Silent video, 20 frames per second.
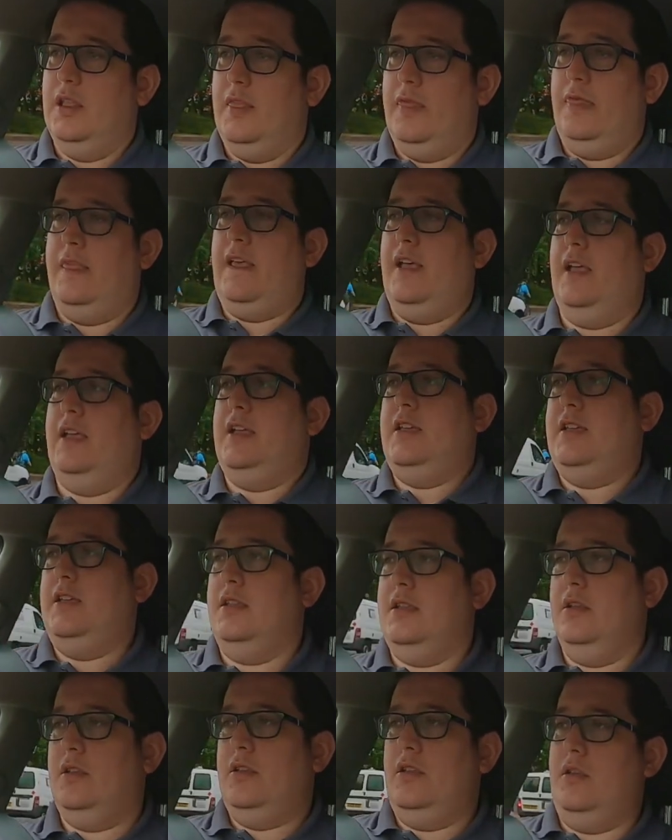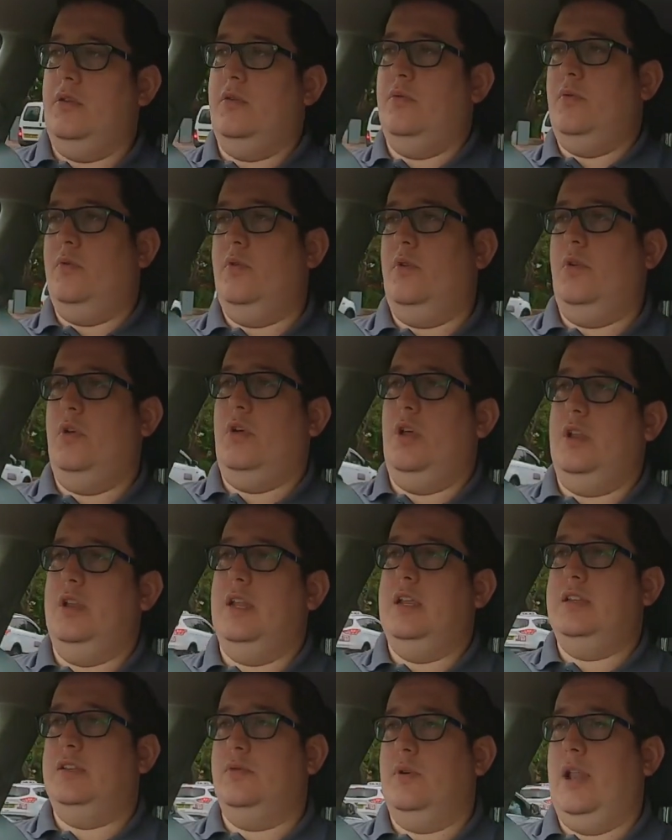They
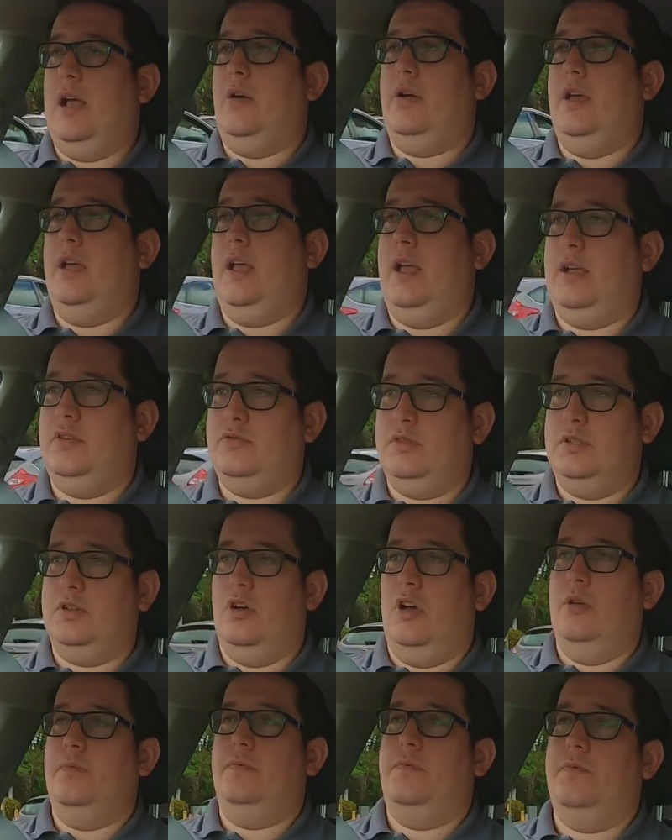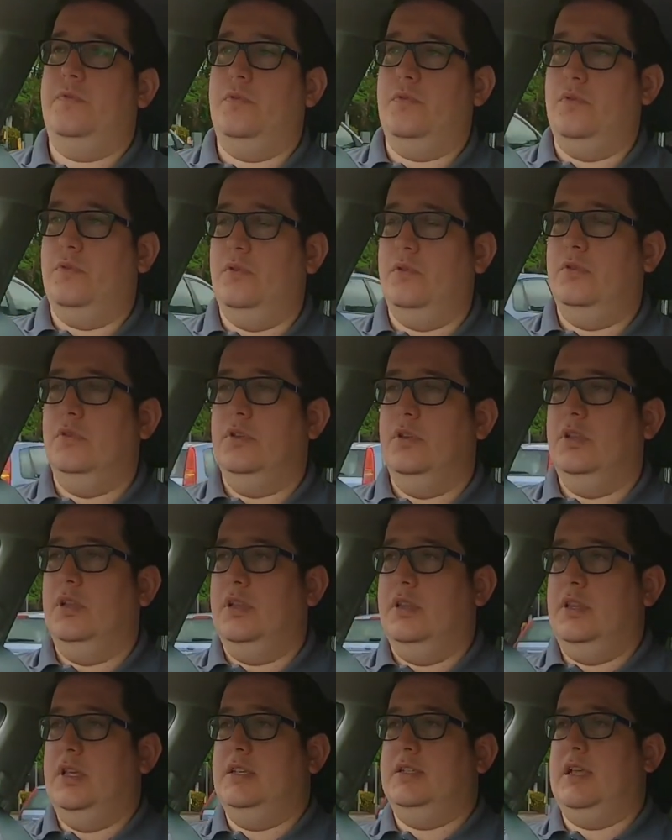need to allow extra time for
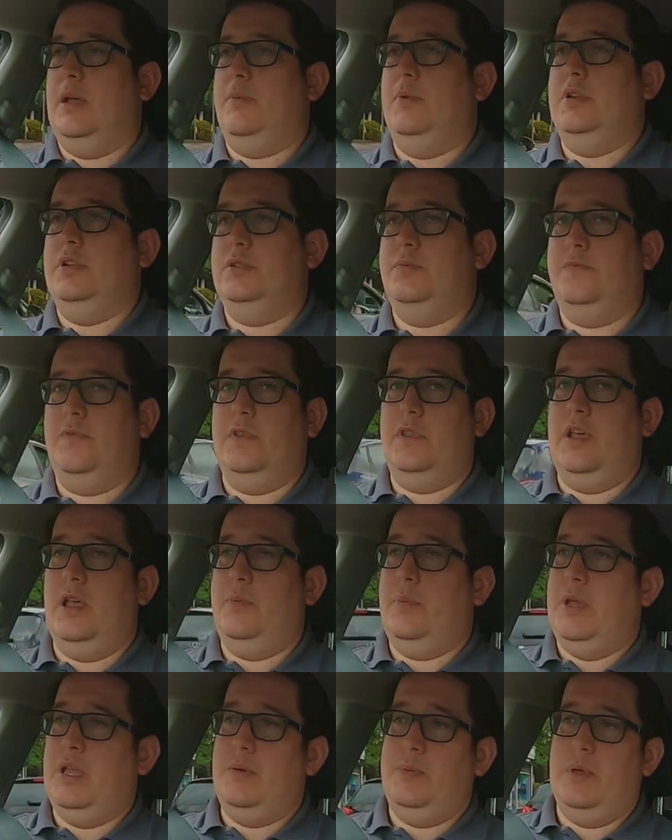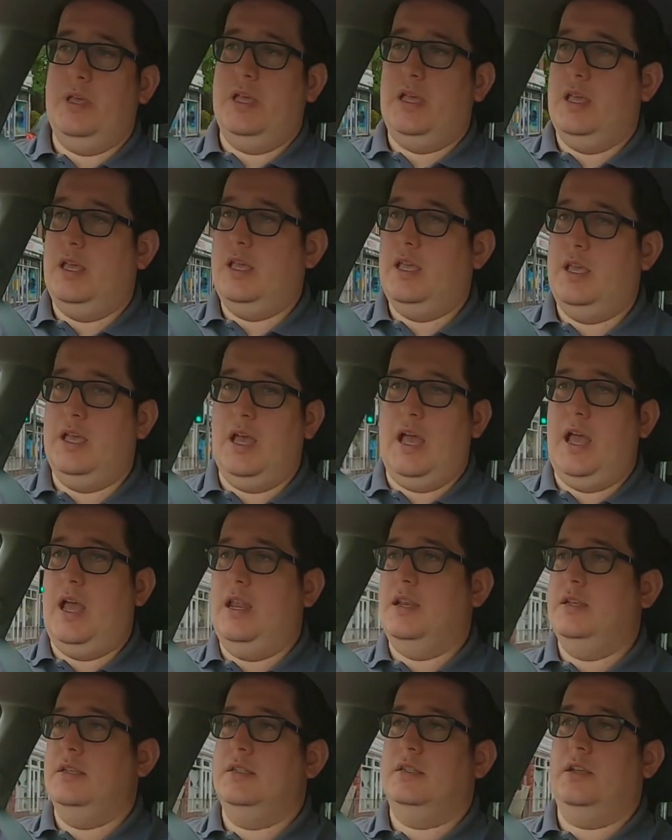the examiners for their PPE
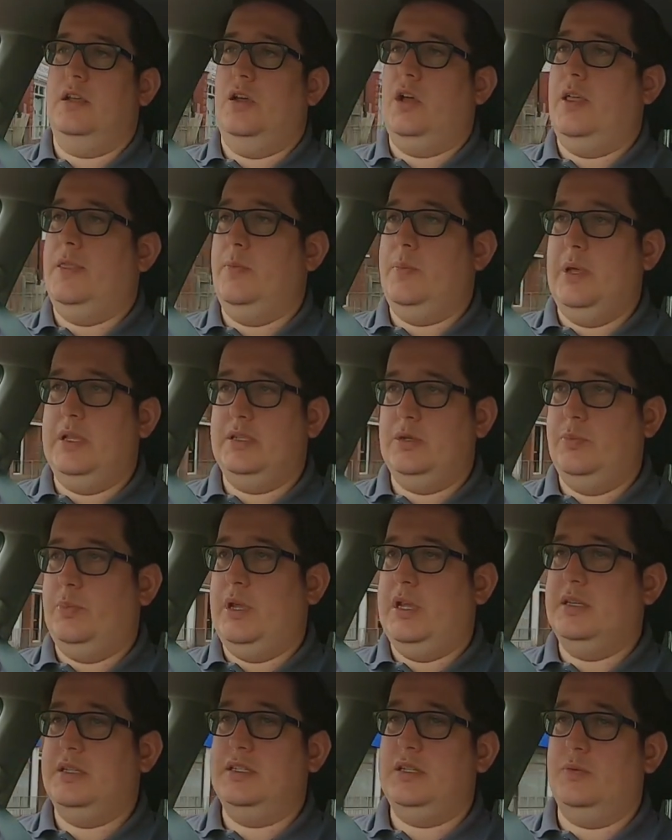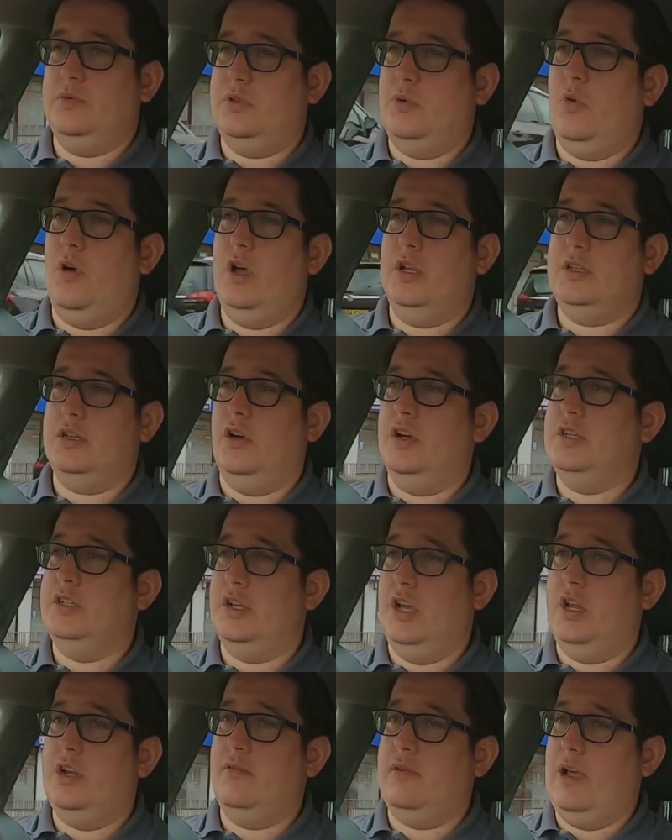and other bits and pieces. It was quite a tight
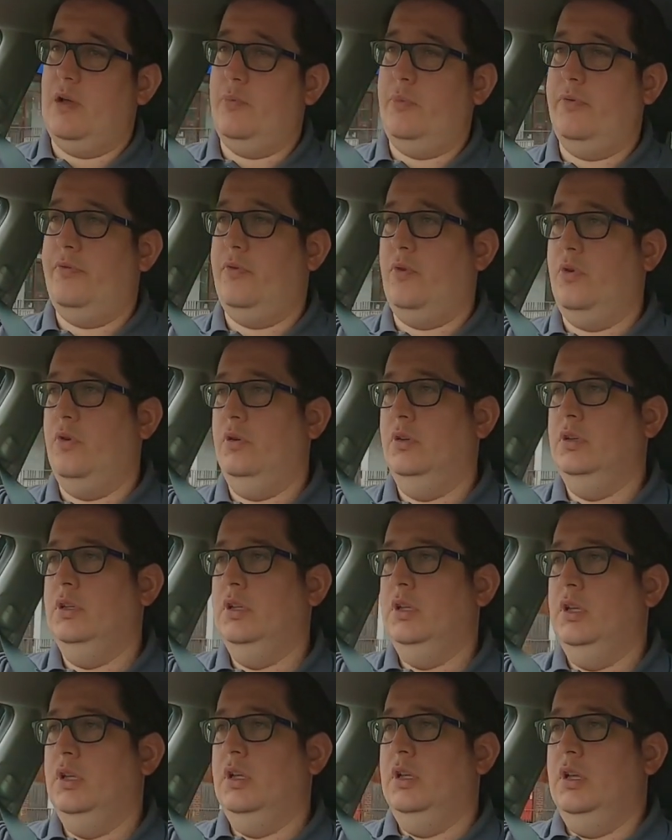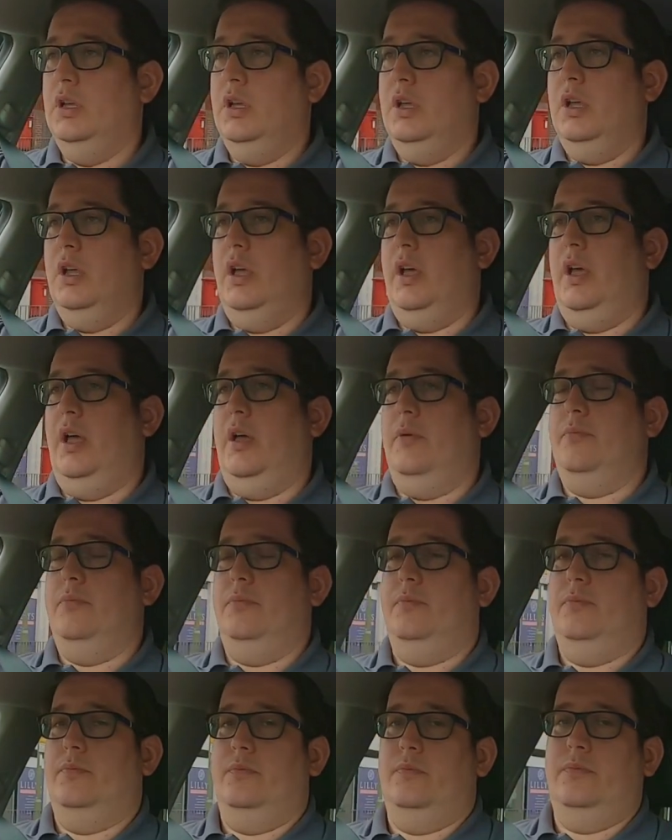turnaround before.
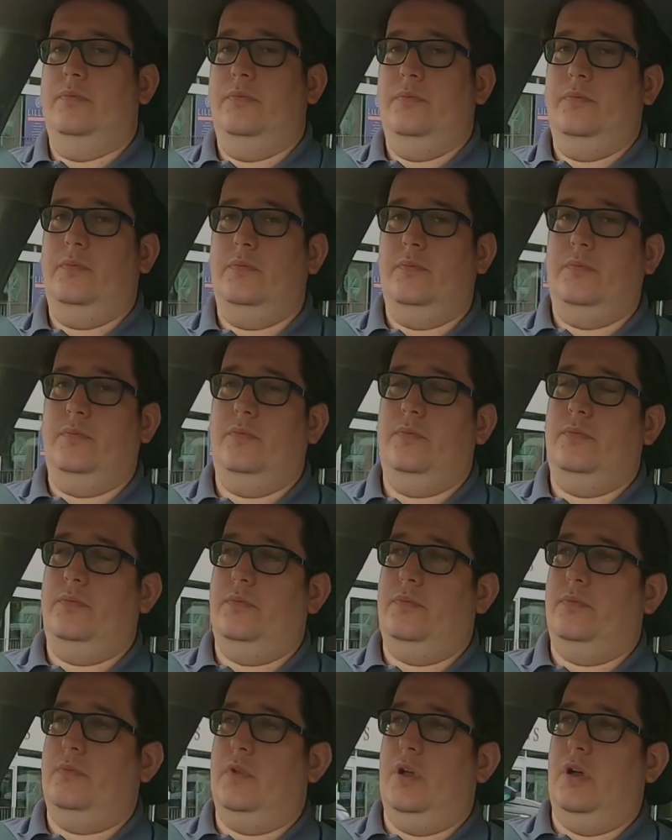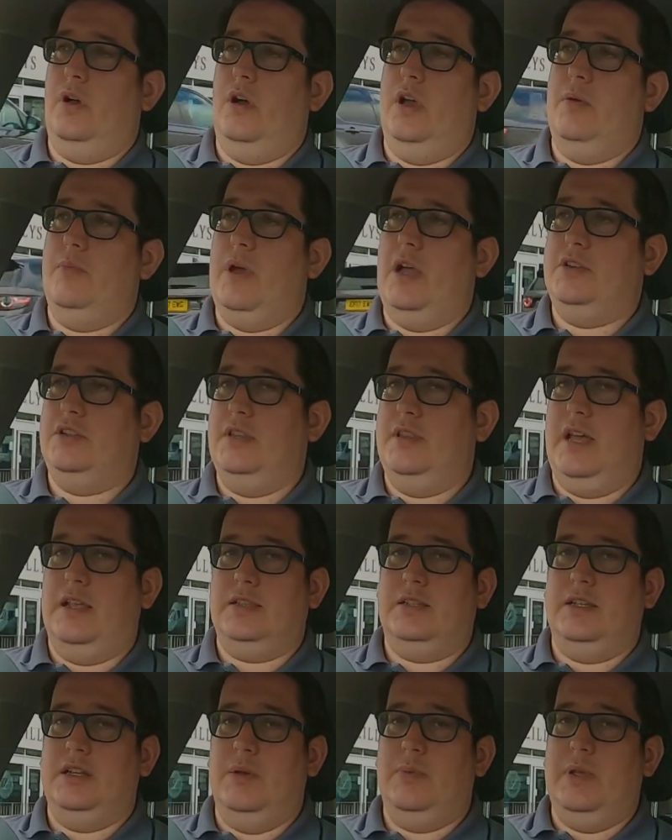I imagine
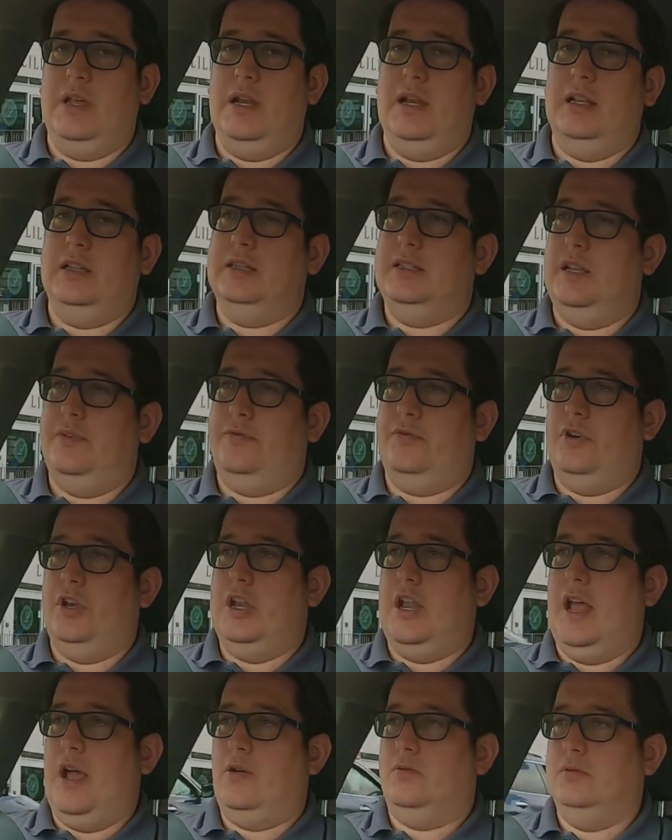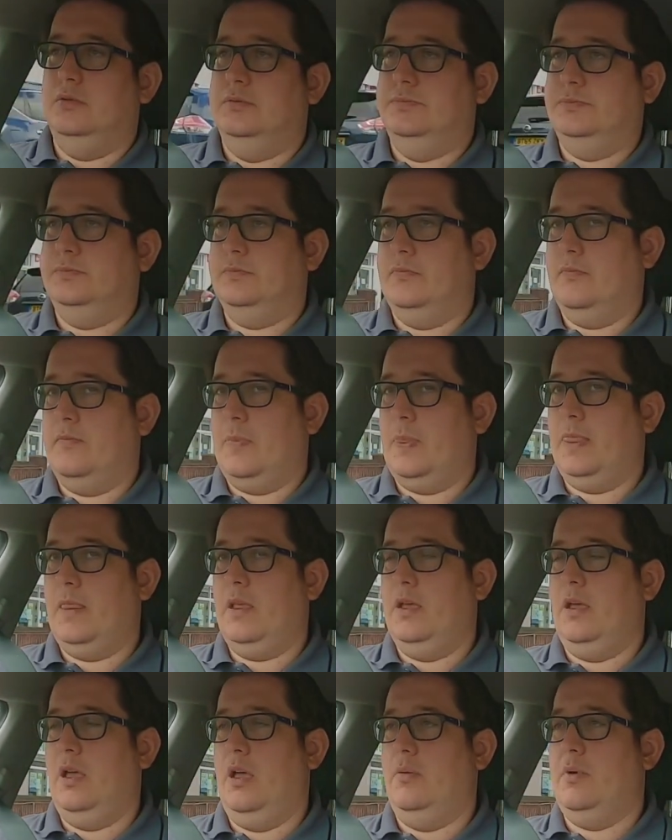that's going to be a little different now,
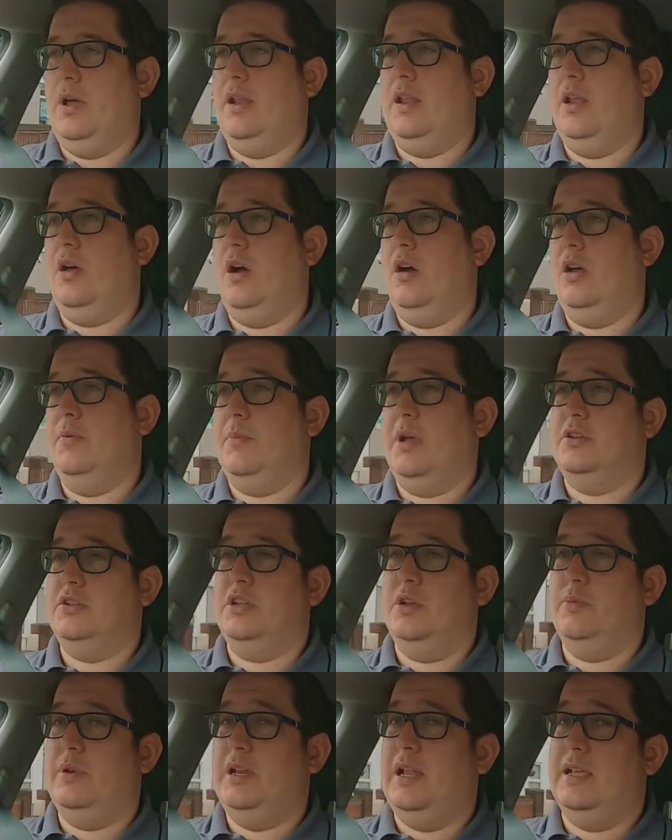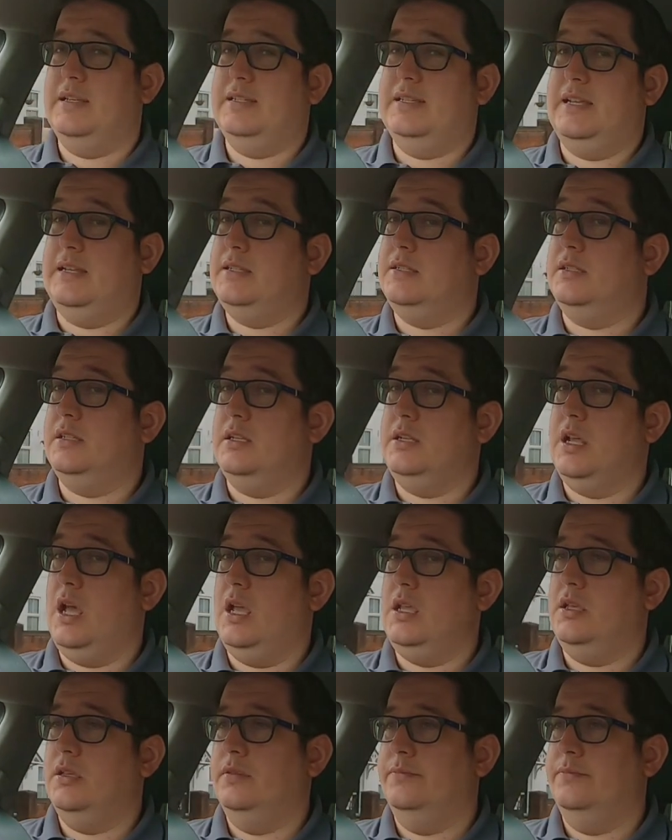and I imagine there'll be less tests a day.